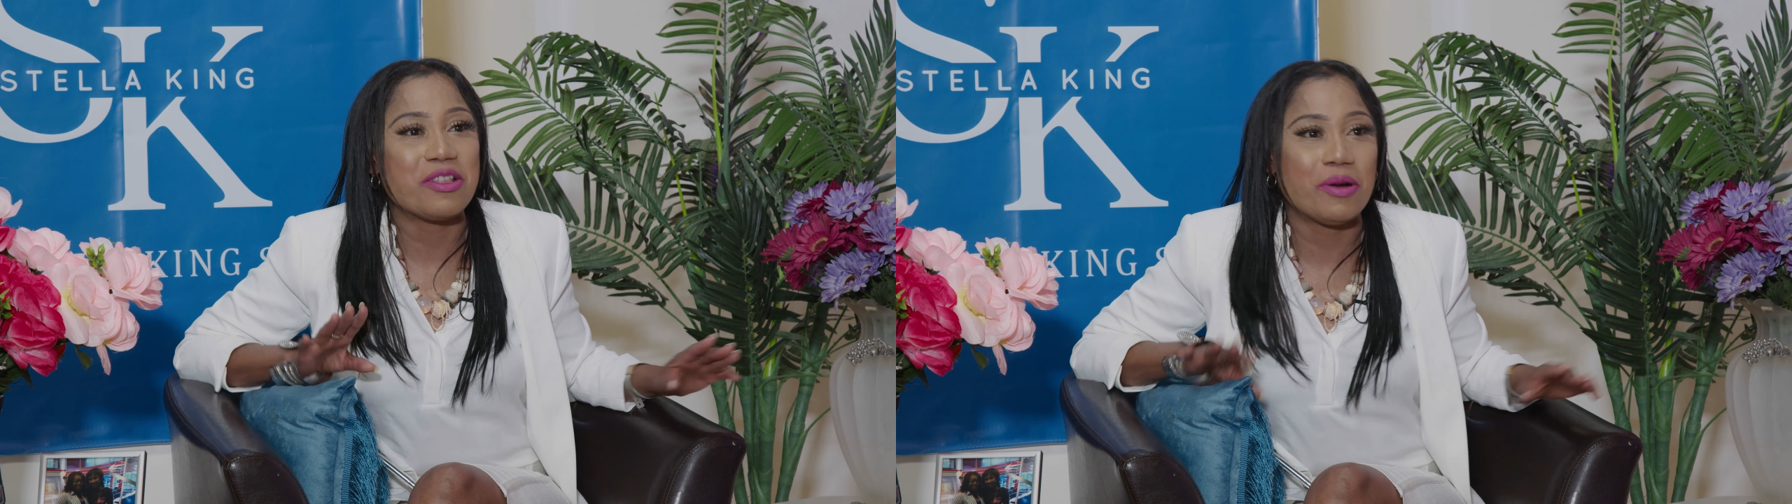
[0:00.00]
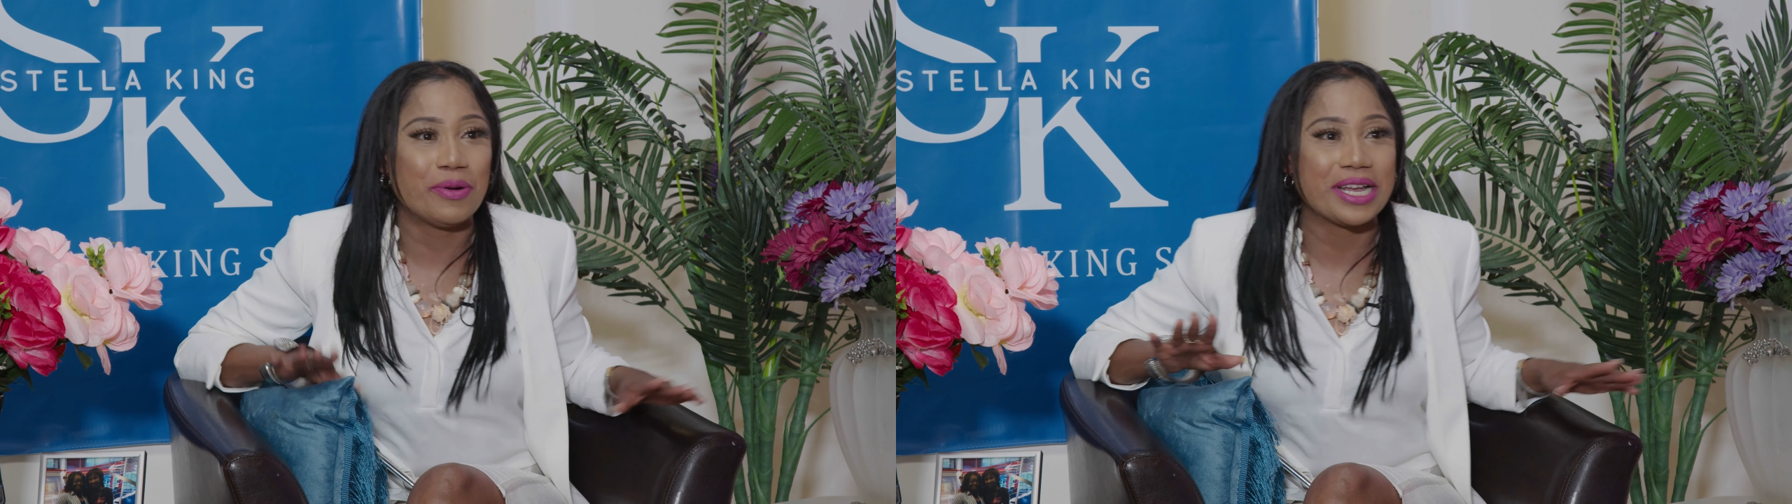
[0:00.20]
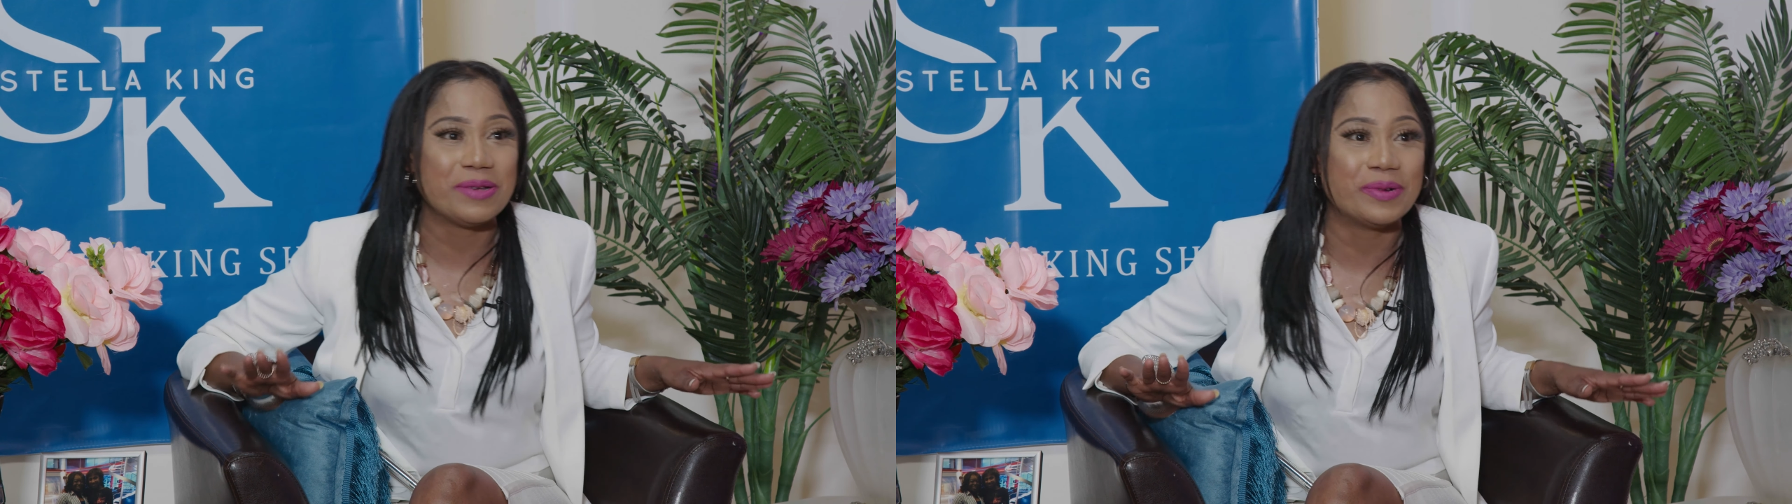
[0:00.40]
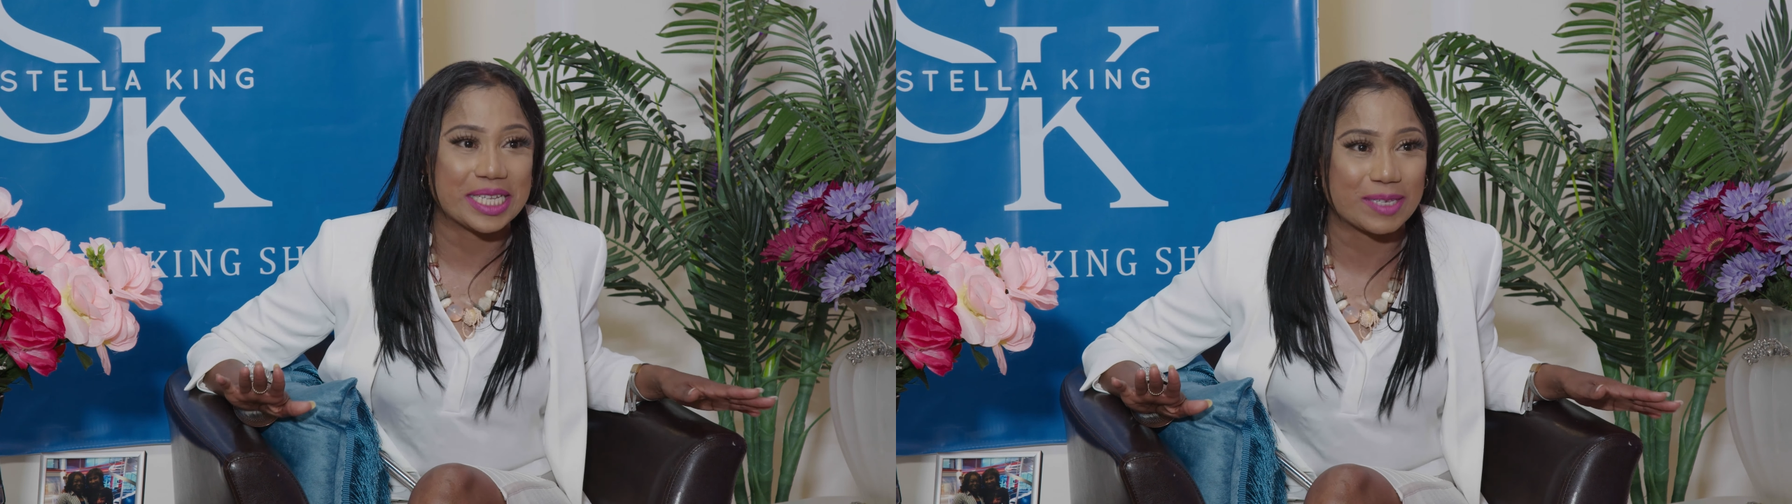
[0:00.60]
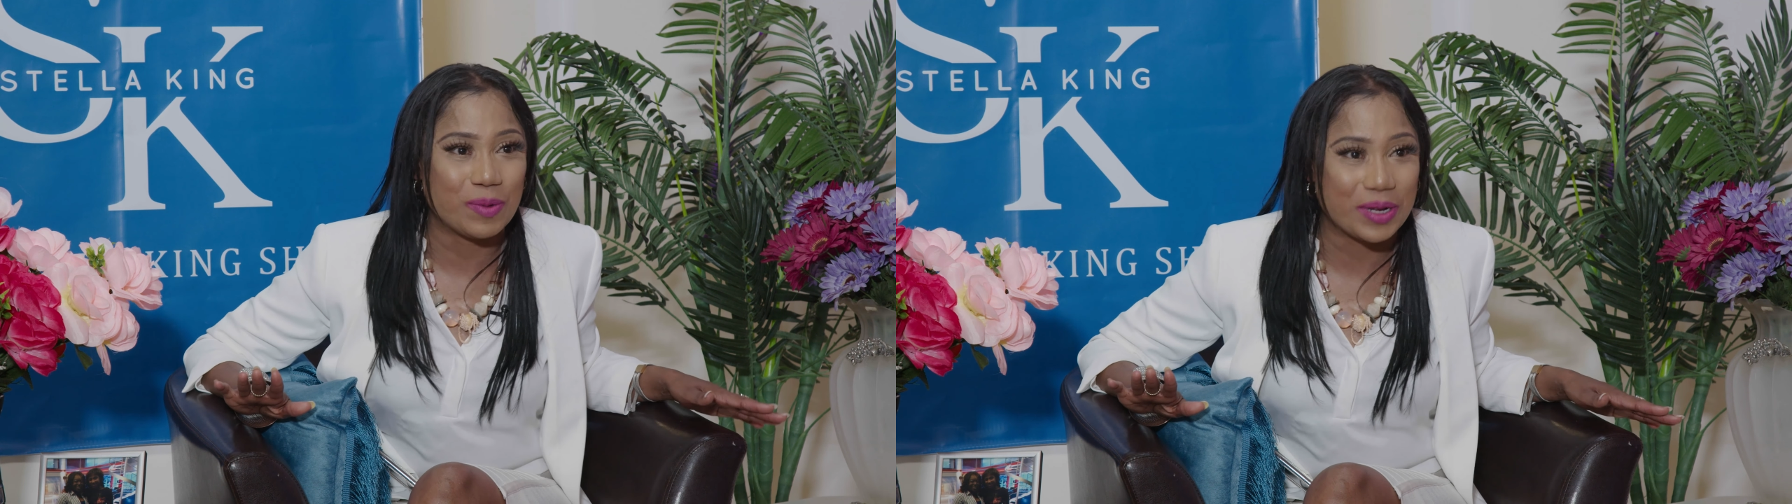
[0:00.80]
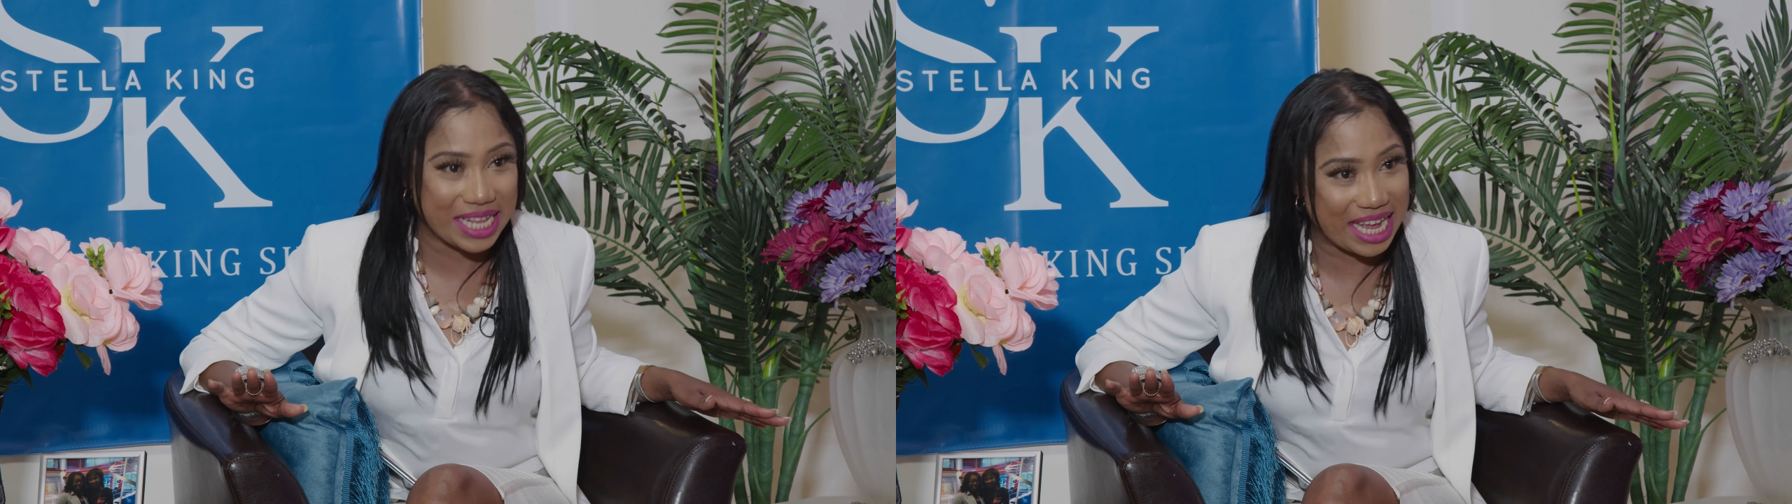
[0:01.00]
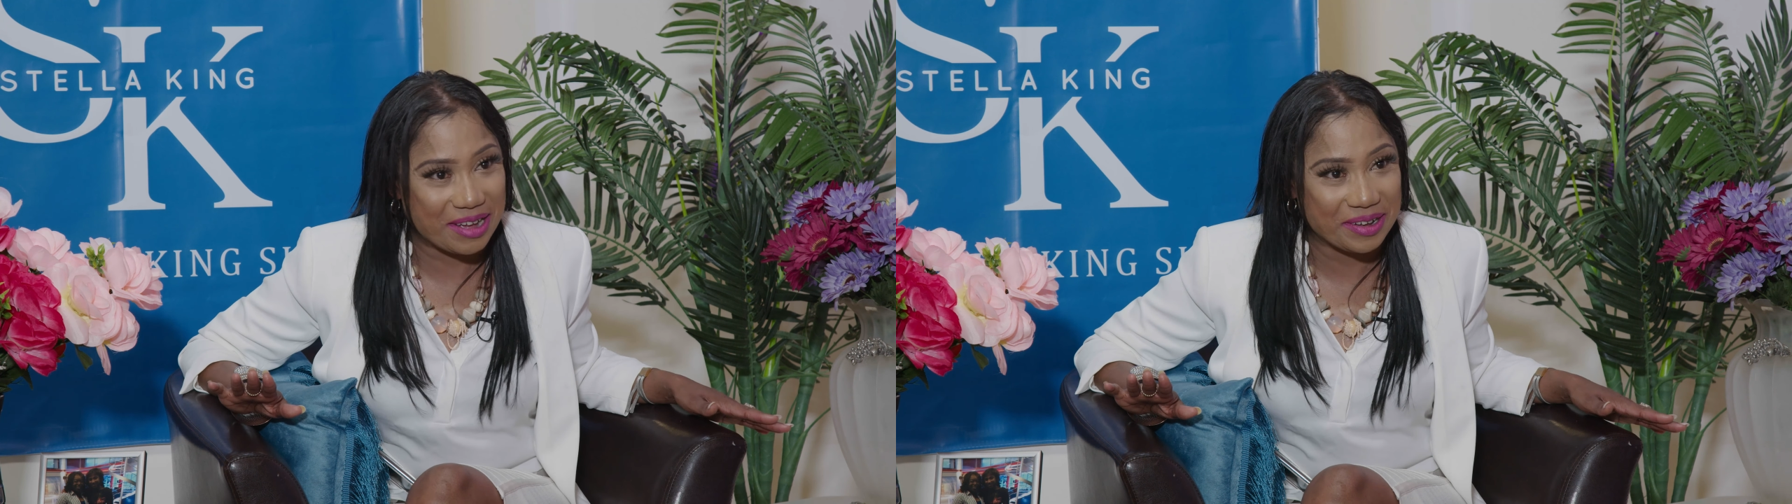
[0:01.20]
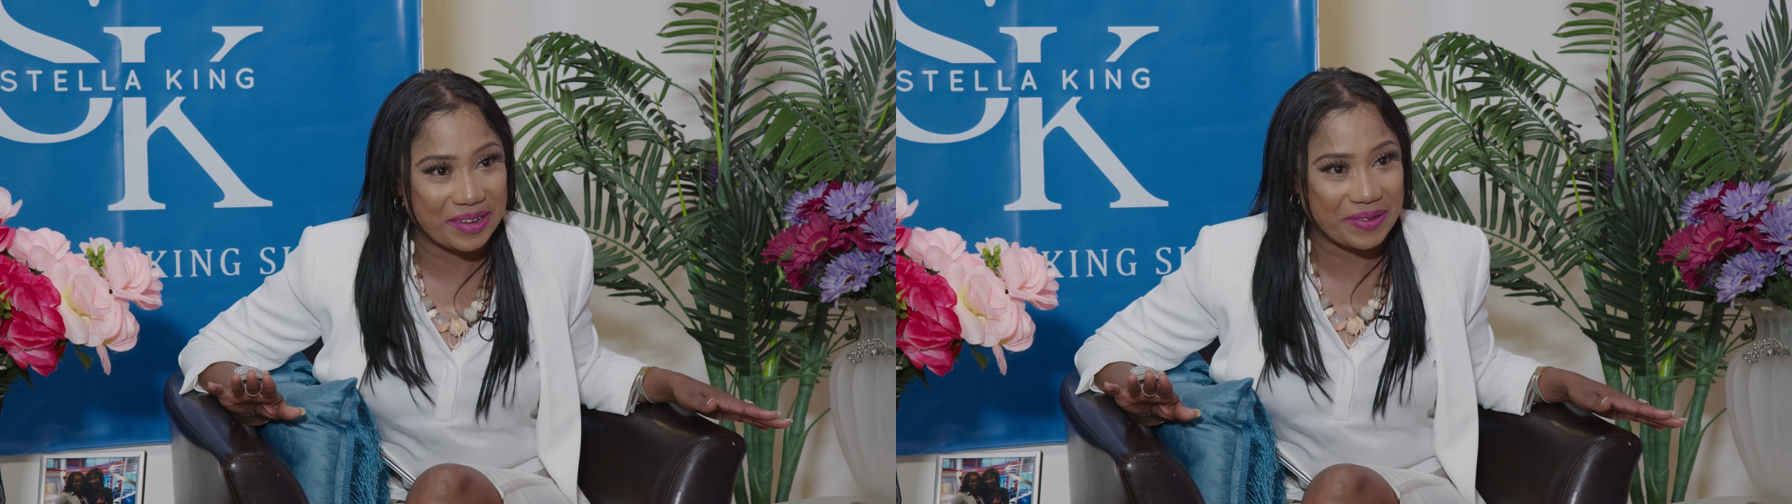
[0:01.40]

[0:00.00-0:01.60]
I know I'm putting you on the spot now,